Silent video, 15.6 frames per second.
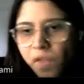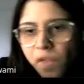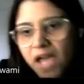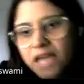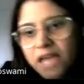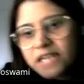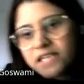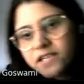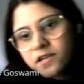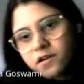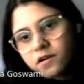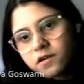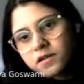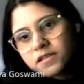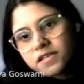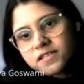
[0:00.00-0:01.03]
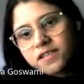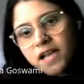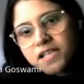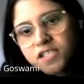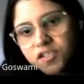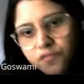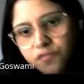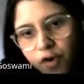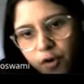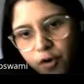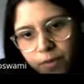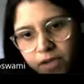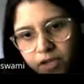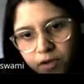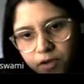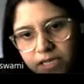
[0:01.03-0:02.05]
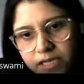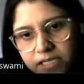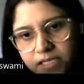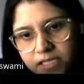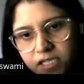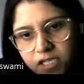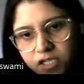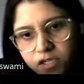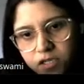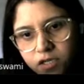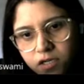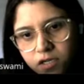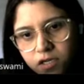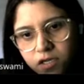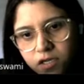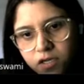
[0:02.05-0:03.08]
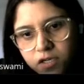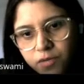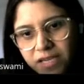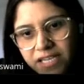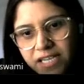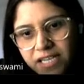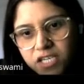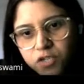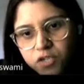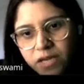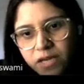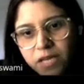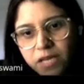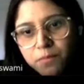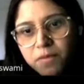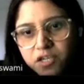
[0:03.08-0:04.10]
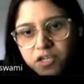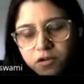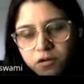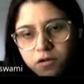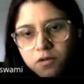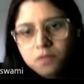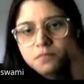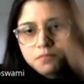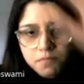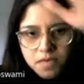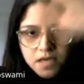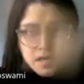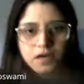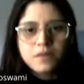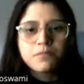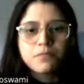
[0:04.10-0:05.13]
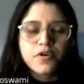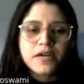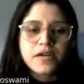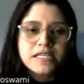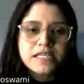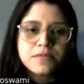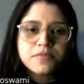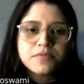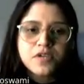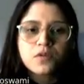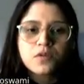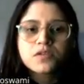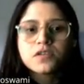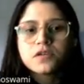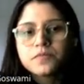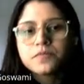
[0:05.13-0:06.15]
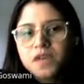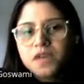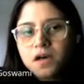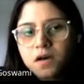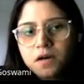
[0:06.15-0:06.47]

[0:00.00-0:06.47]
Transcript: And here the size is very big. You can see it 20 meter buried deep down the